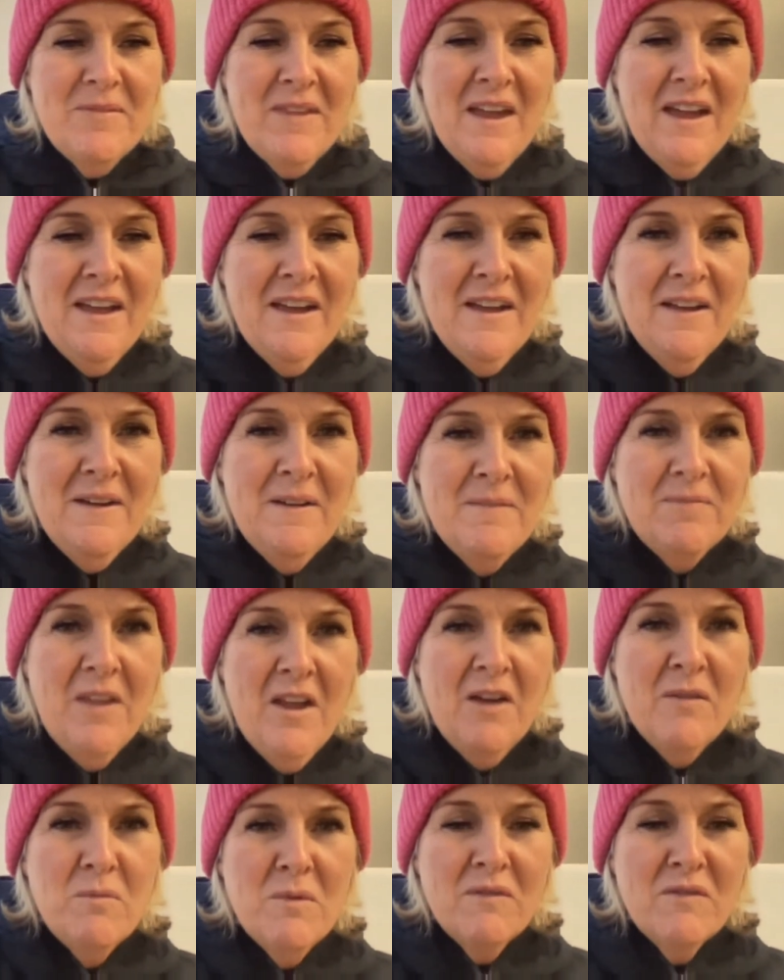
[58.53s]

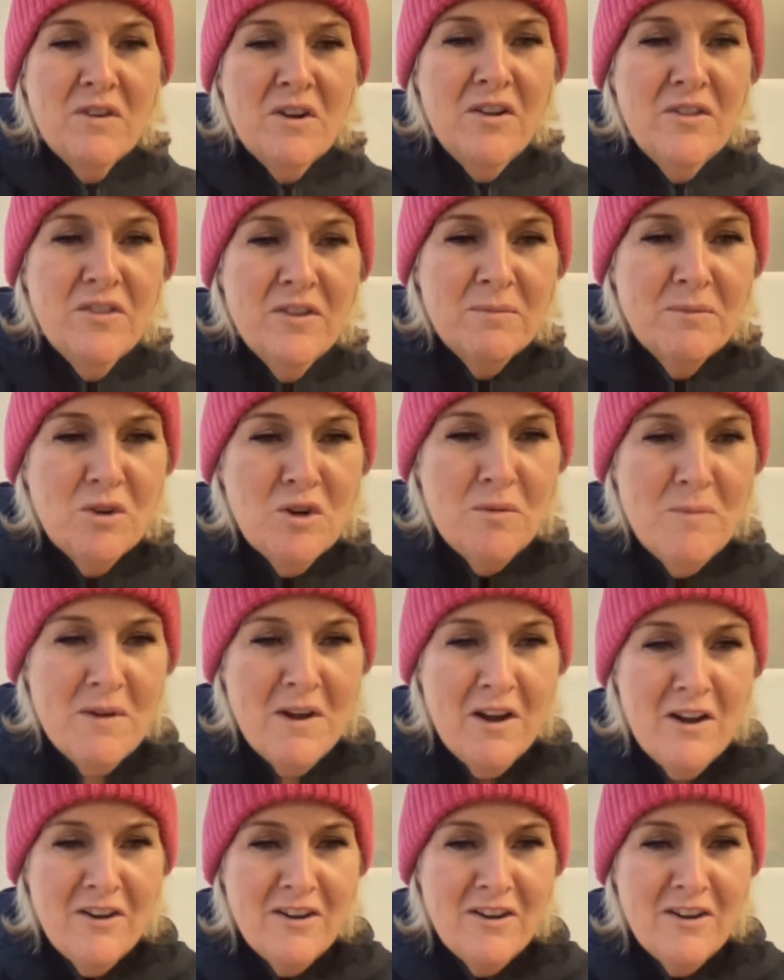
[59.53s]
And we've got them coming on